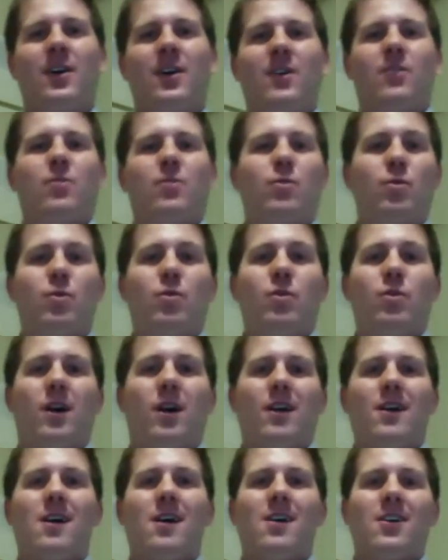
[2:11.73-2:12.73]
"Gu
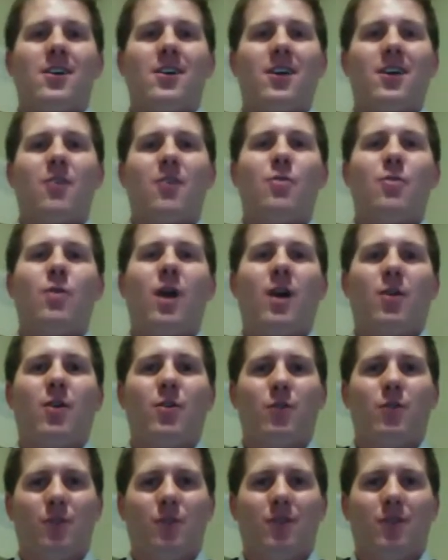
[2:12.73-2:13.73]
ka ka ka ka gu ka
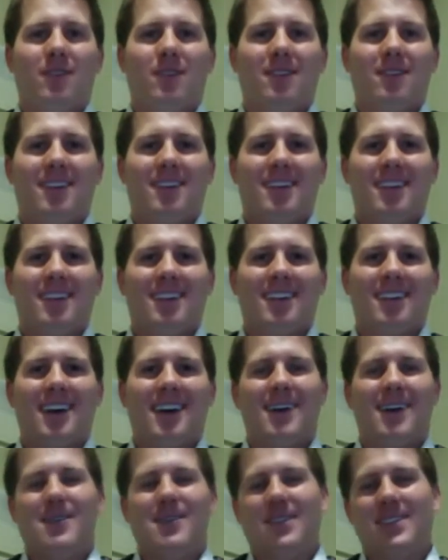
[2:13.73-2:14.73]
gu." I
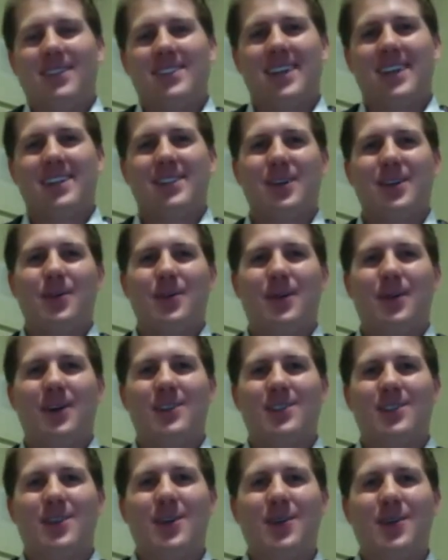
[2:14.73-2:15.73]
only said 2
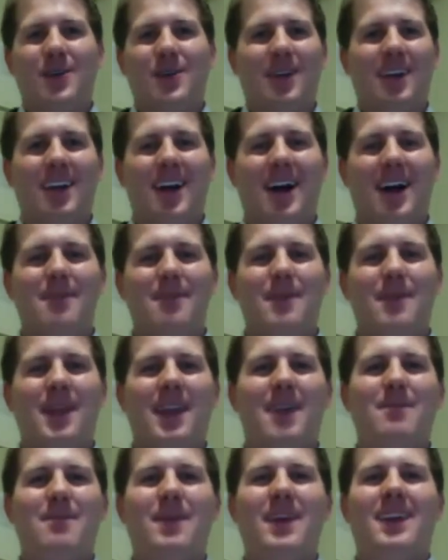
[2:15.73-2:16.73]
words, gu and ga, but
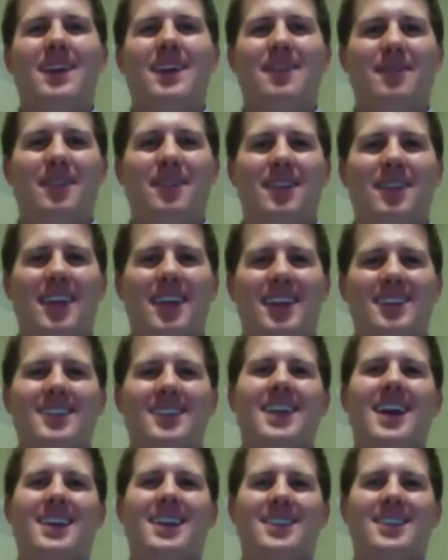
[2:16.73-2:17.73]
they mean different things.
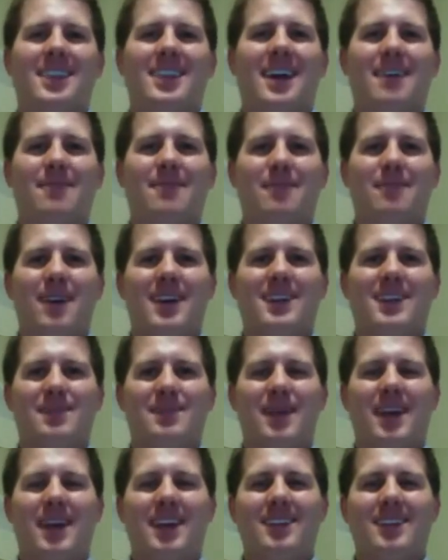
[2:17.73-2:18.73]
And actually, that phrase
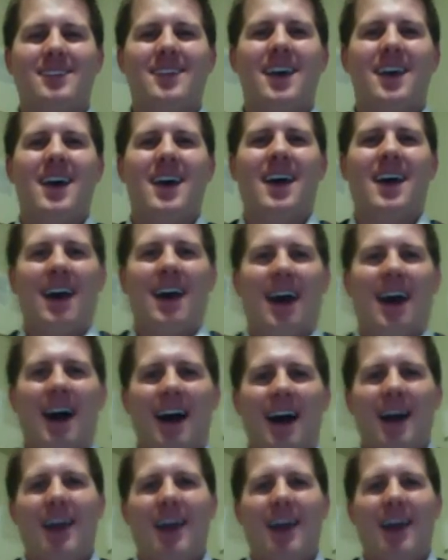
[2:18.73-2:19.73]
means
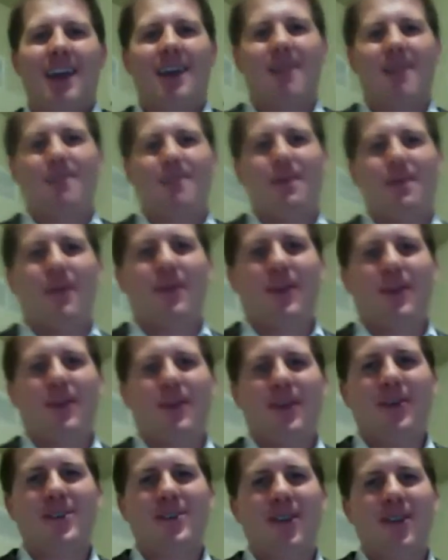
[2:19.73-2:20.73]
I poke
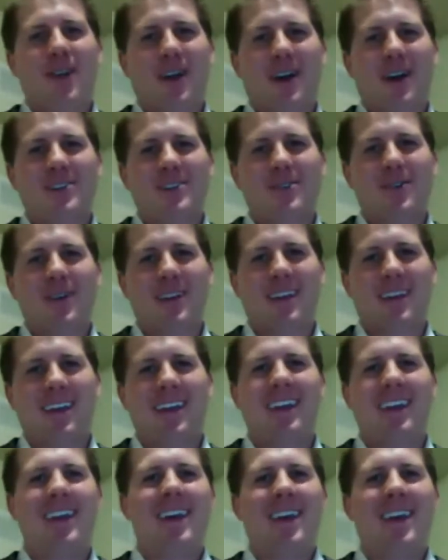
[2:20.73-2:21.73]
you, so that
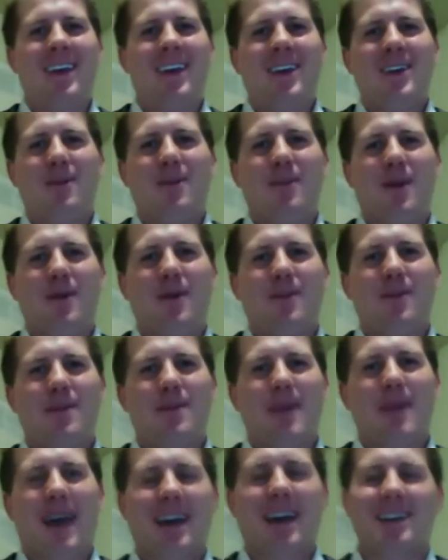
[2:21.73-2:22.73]
consequently you'll poke
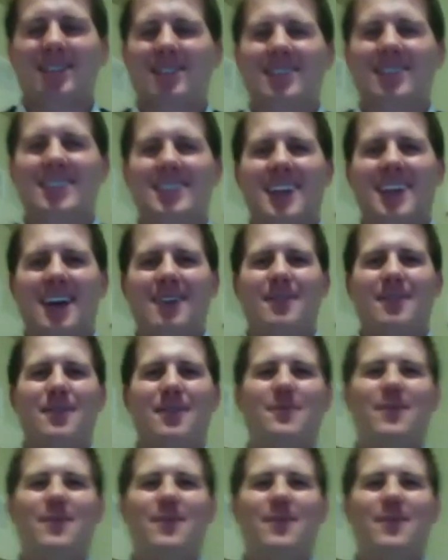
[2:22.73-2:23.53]
me back. So just kind of a